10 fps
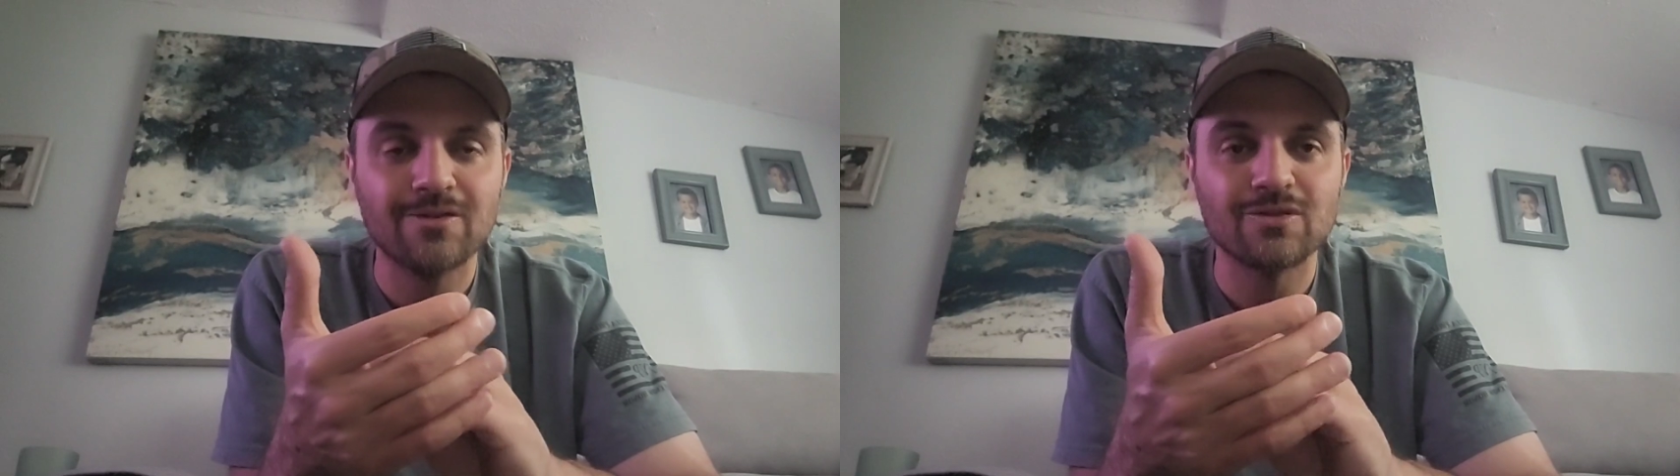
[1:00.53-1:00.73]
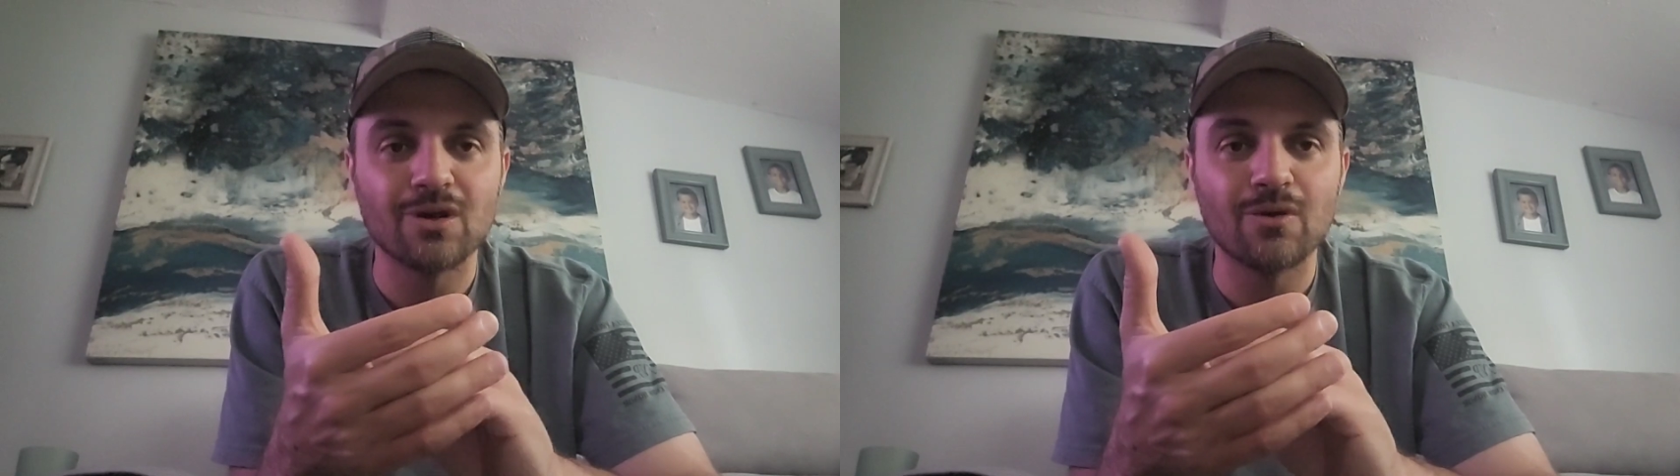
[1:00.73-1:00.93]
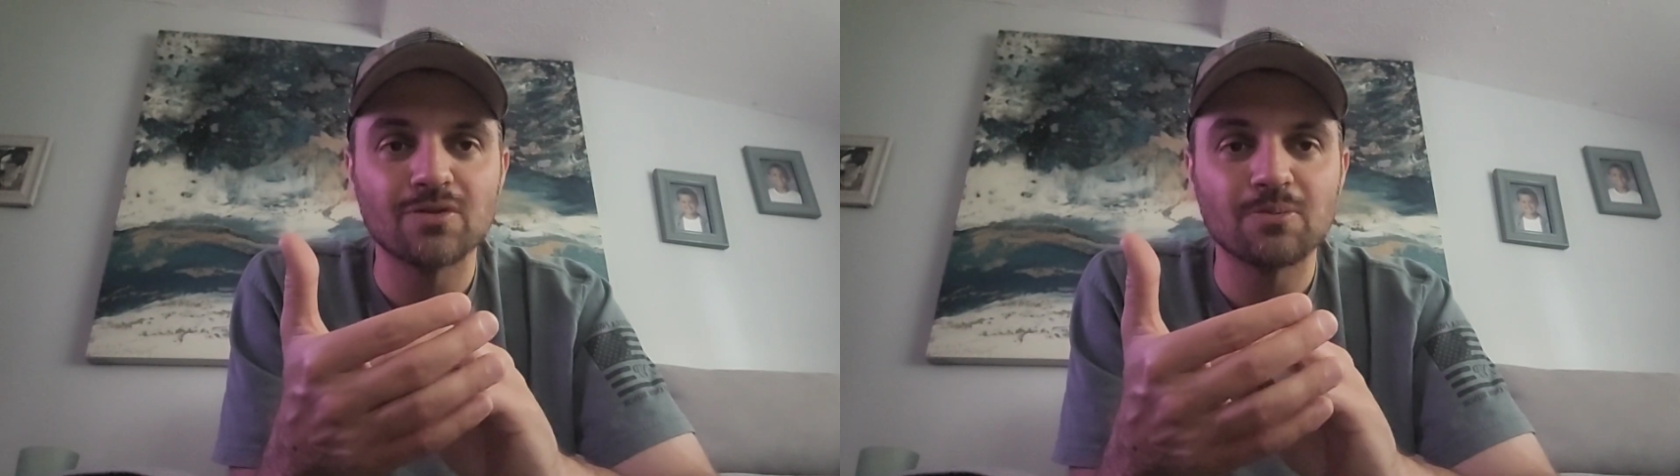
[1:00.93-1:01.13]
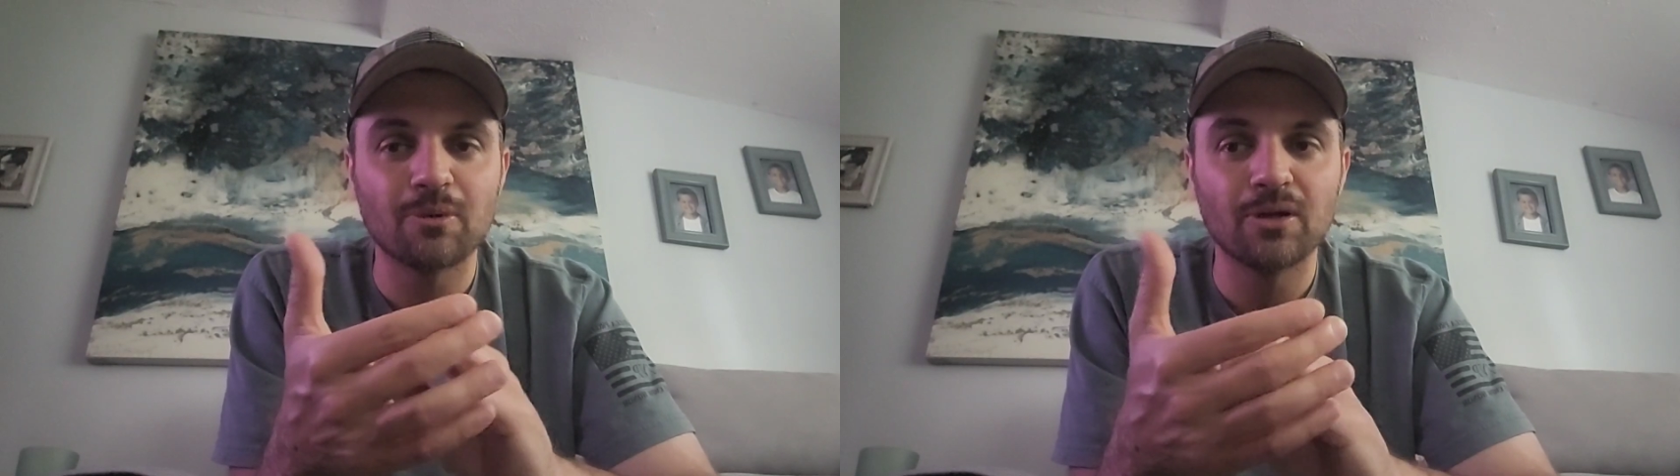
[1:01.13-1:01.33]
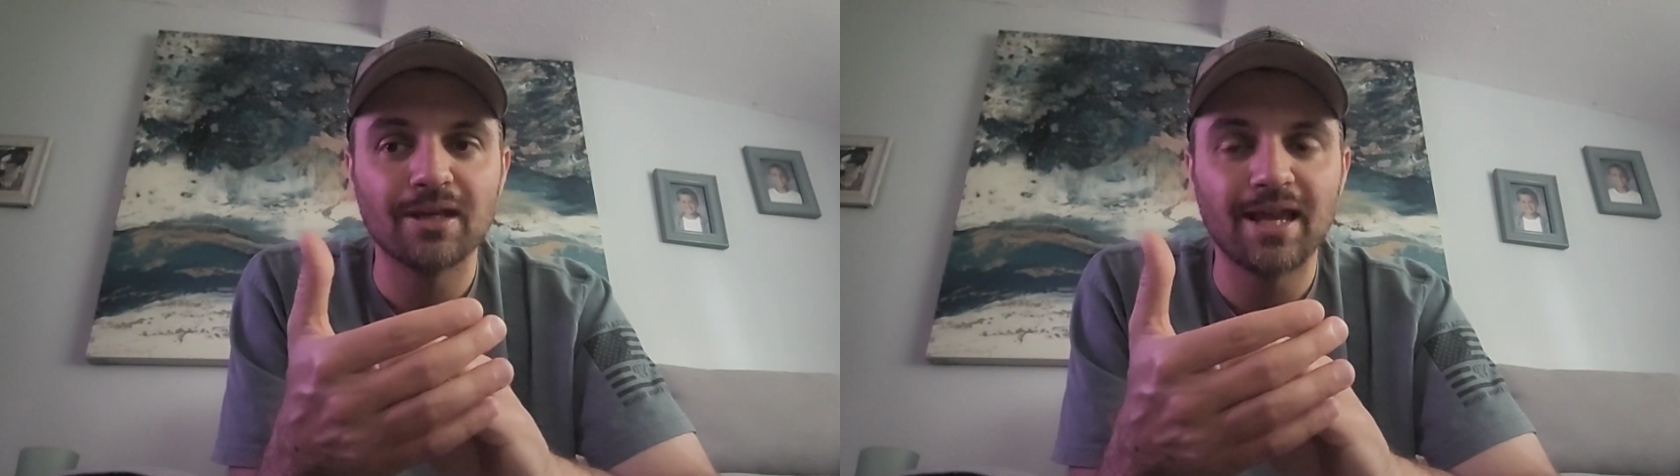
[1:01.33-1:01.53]
so it's
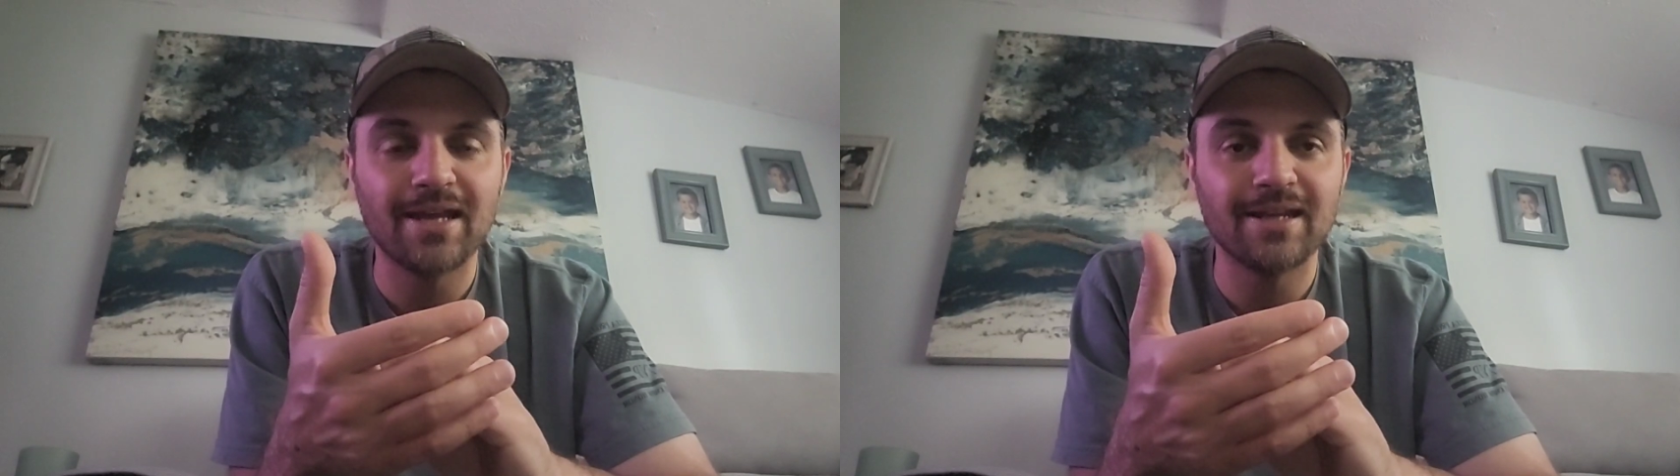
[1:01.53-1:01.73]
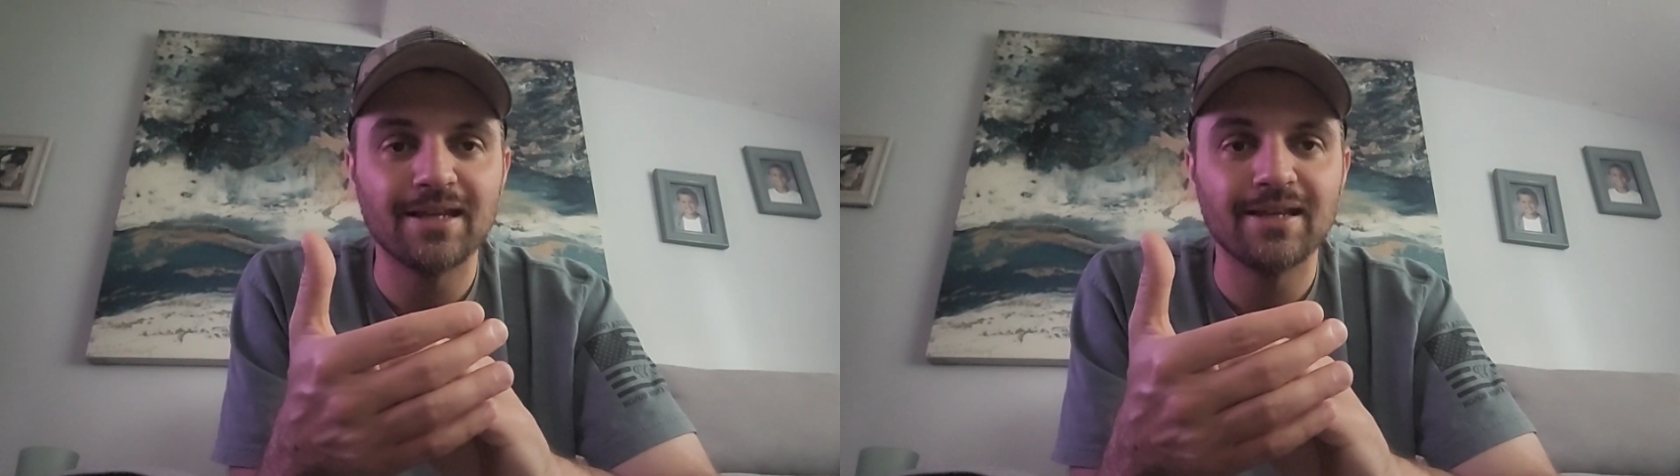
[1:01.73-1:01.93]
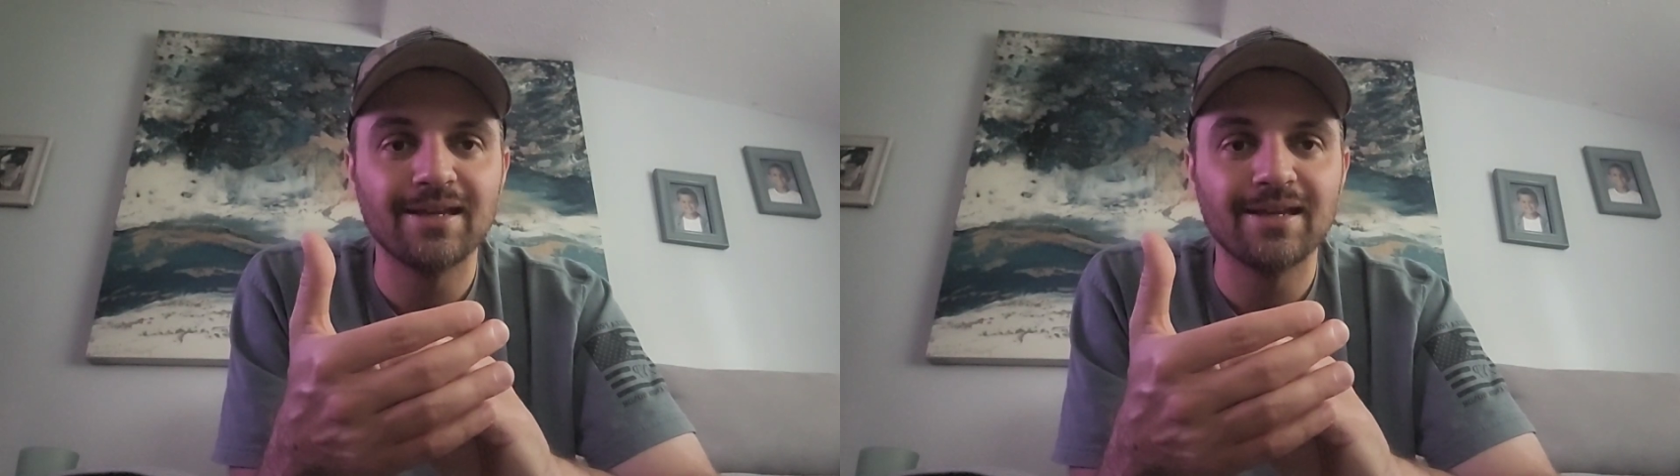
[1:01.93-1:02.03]
pretty handy,